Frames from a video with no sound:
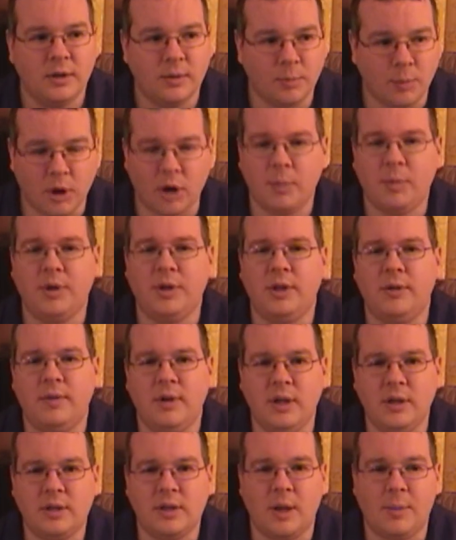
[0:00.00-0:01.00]
Burnable
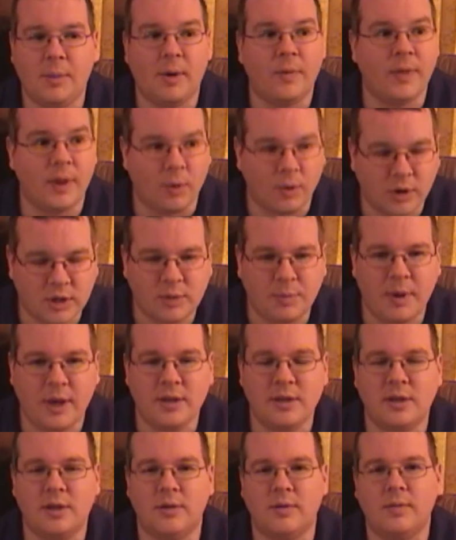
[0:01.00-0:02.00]
DVDs came out. They were
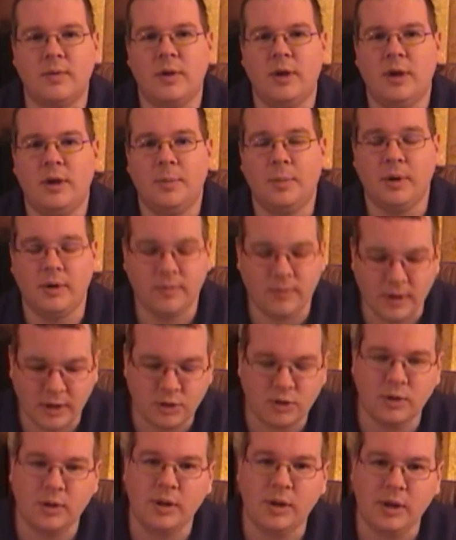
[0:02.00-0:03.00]
expensive. But
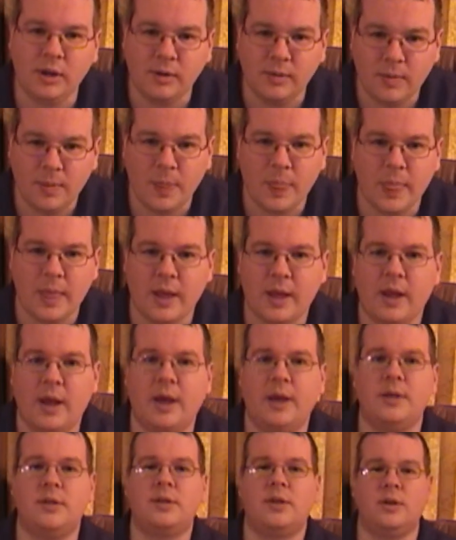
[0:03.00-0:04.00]
eventually, as